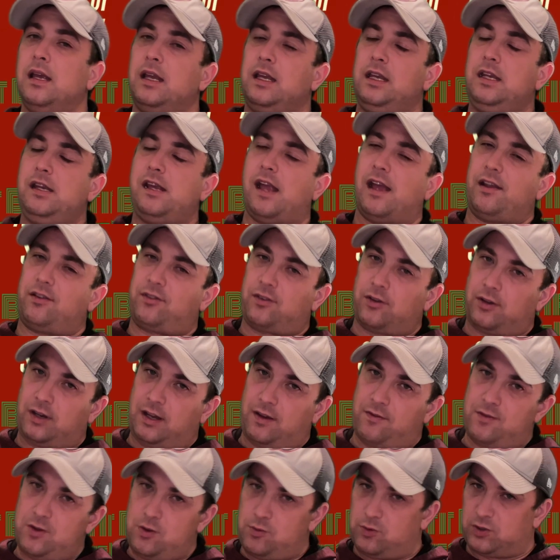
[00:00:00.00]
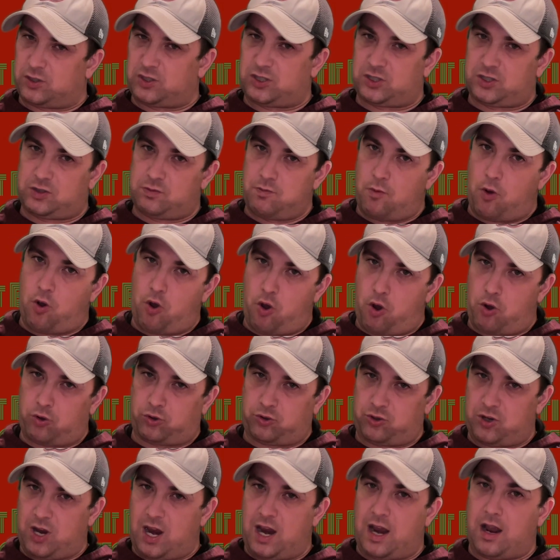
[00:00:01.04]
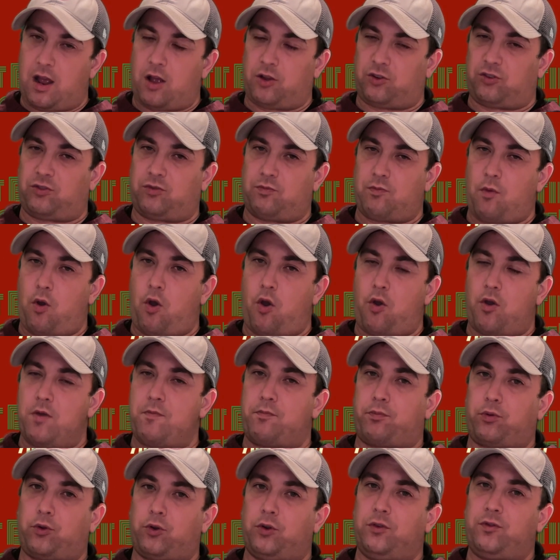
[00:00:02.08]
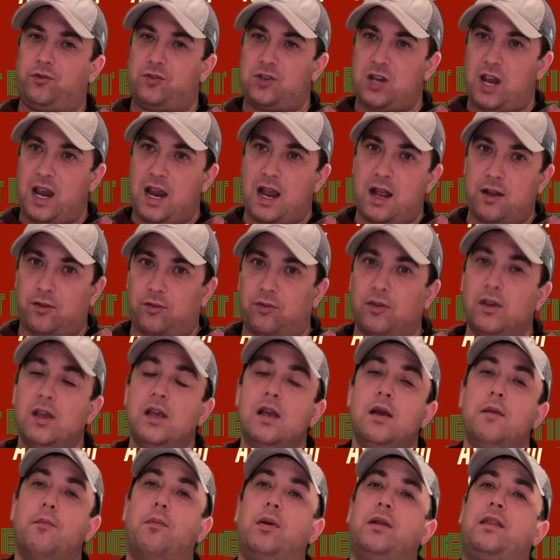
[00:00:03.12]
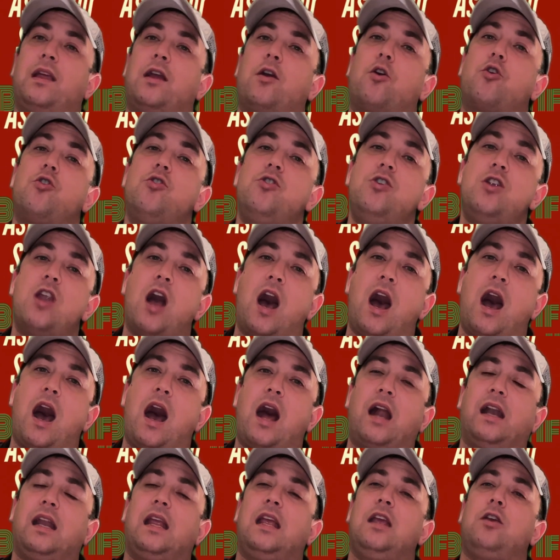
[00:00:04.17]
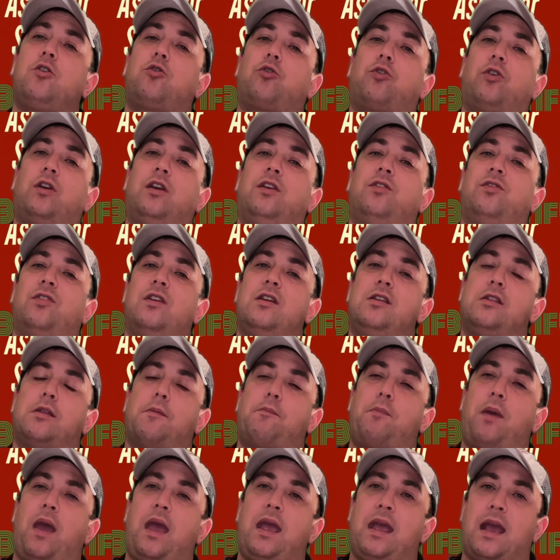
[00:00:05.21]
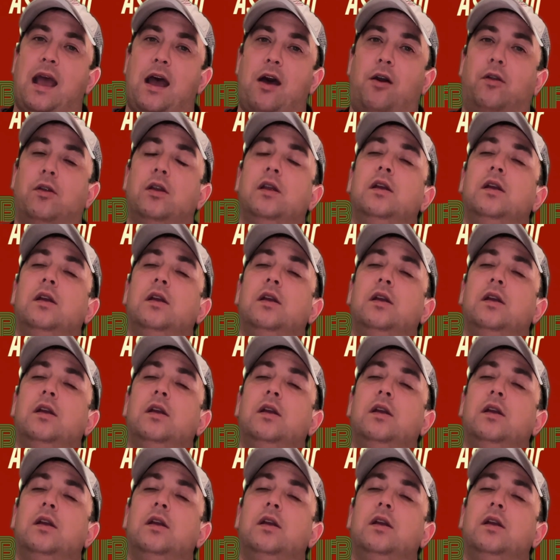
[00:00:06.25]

Yes, they're giving you a small improved chance, but they are not increasing the payout.